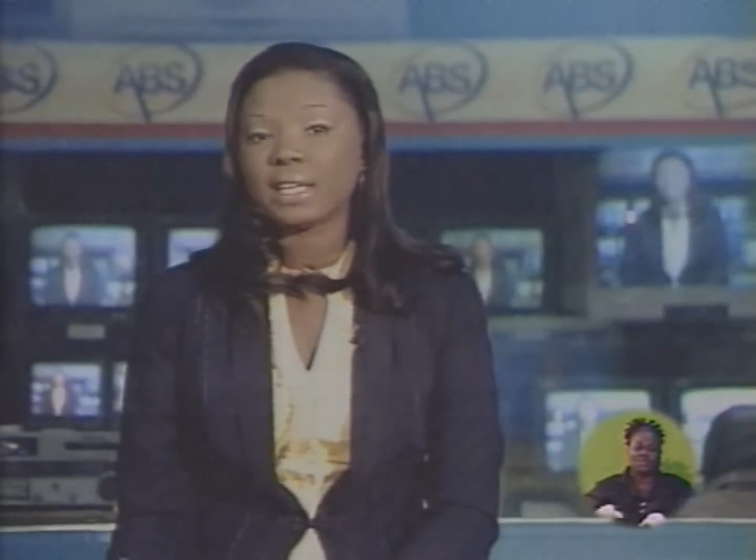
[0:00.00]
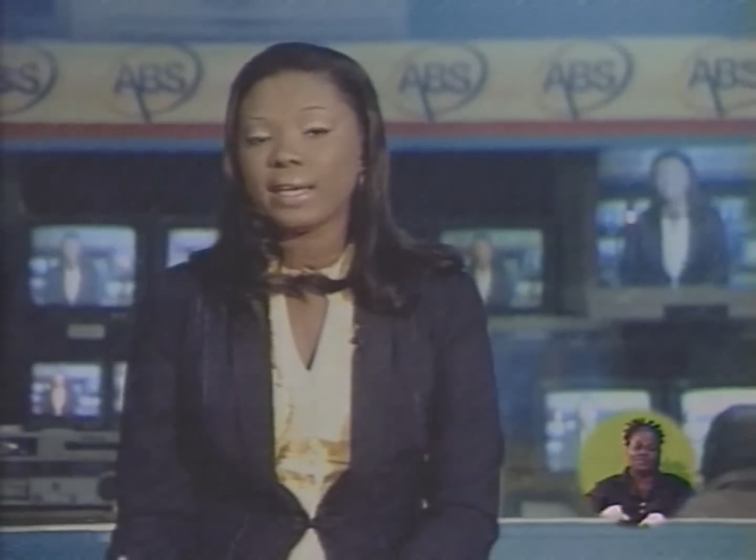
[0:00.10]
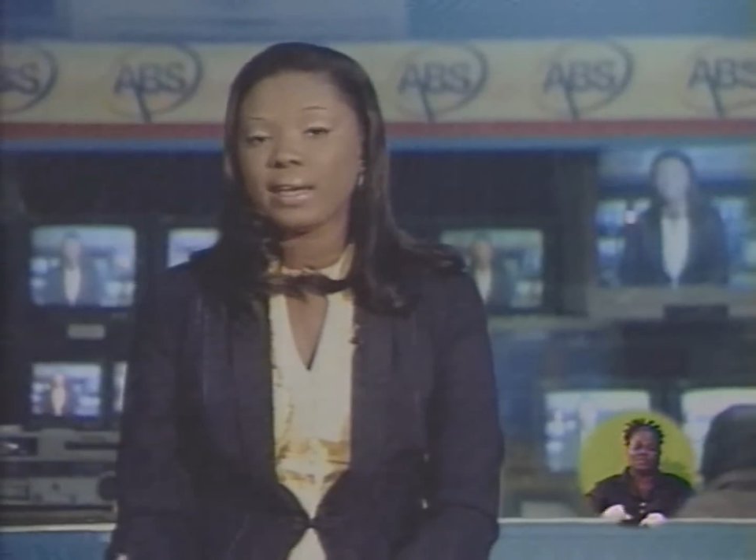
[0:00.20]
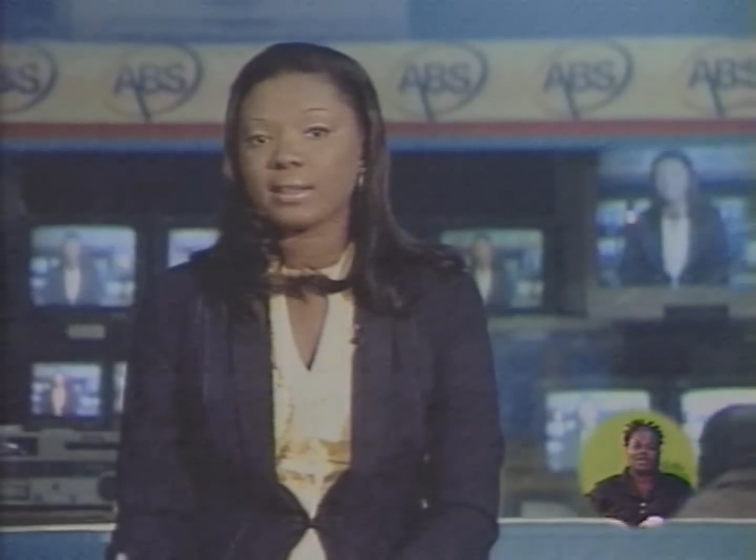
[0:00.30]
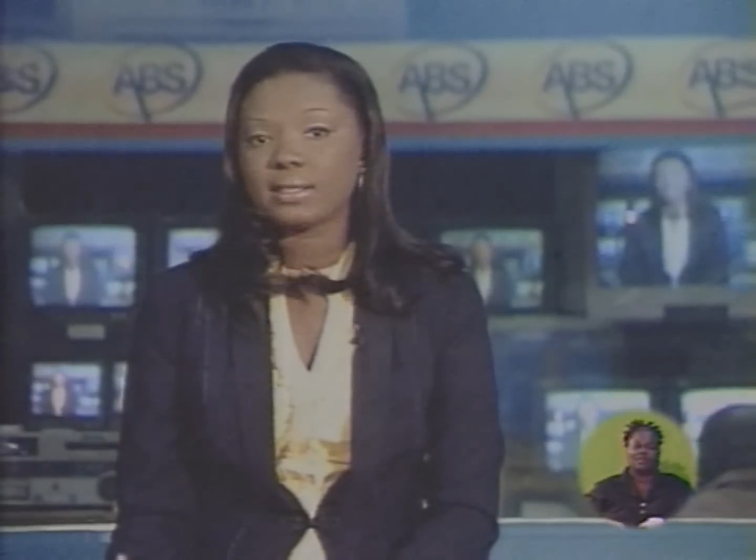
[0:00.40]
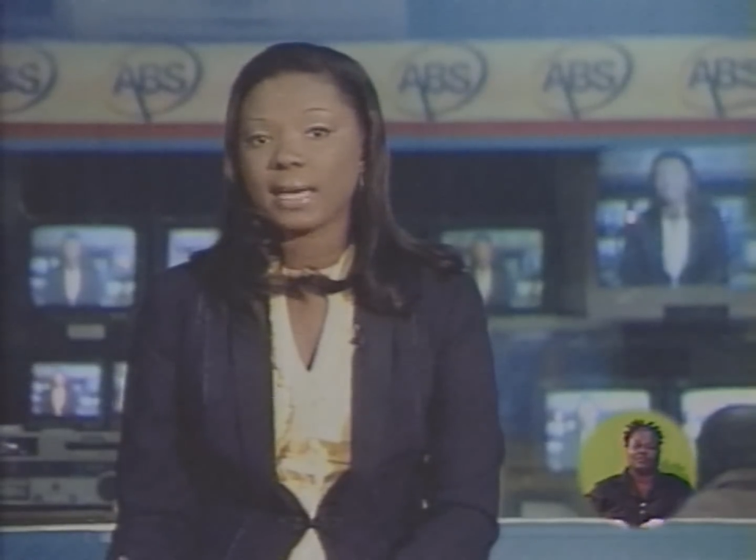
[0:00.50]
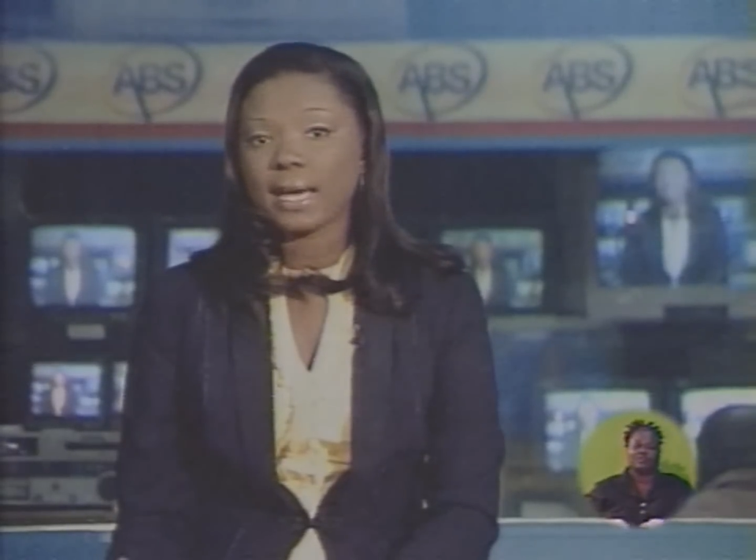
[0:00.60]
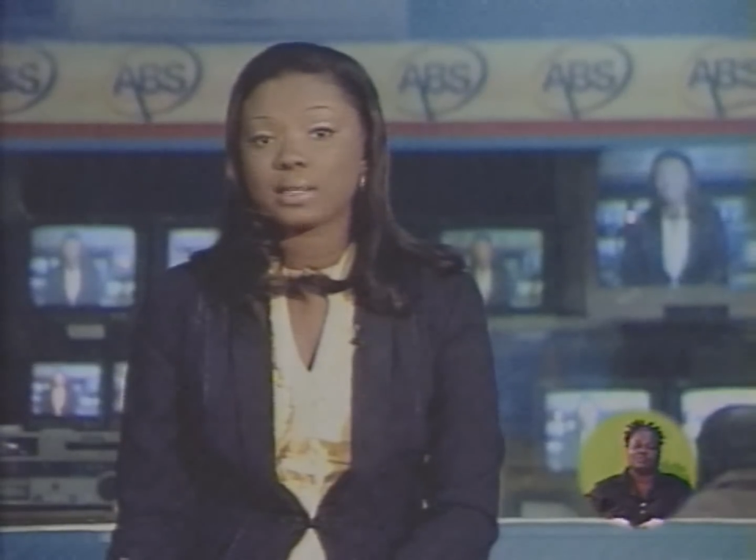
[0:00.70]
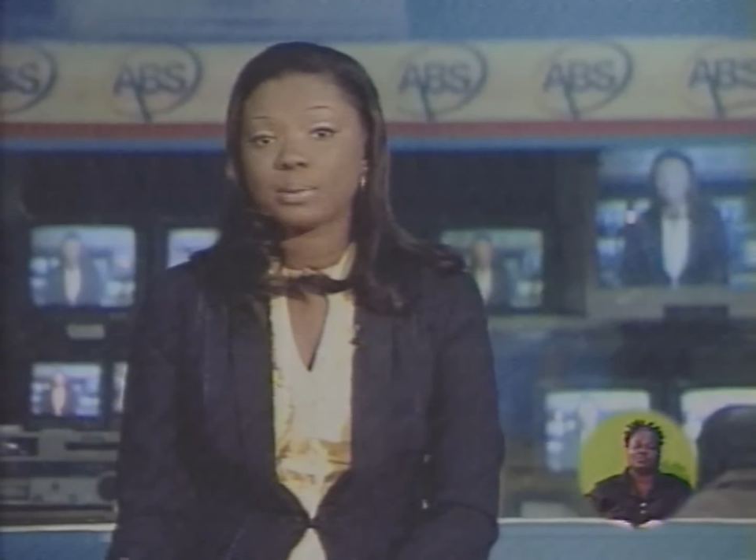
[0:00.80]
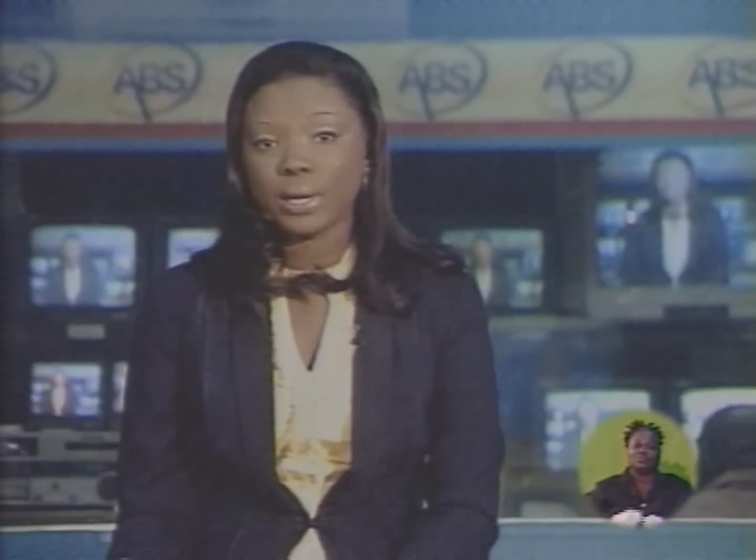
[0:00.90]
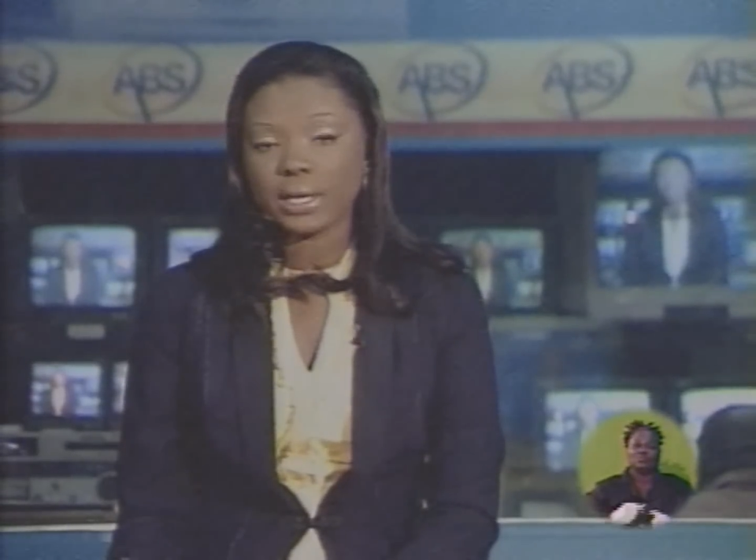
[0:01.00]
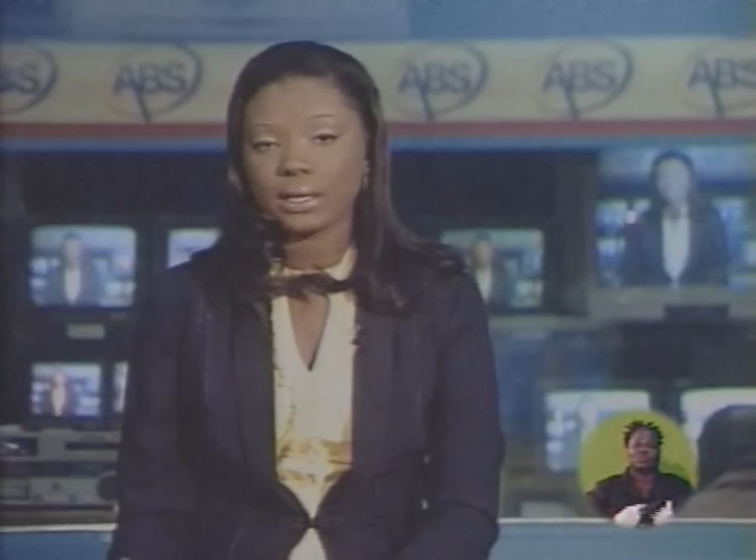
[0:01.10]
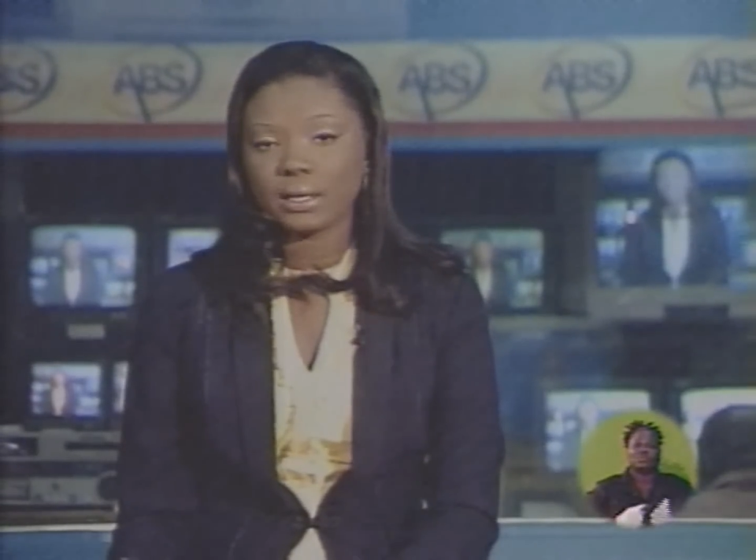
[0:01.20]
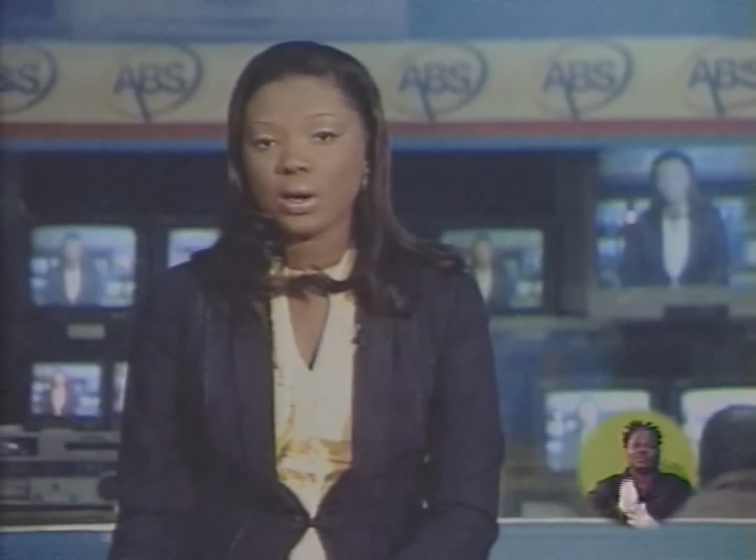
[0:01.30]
income tax burden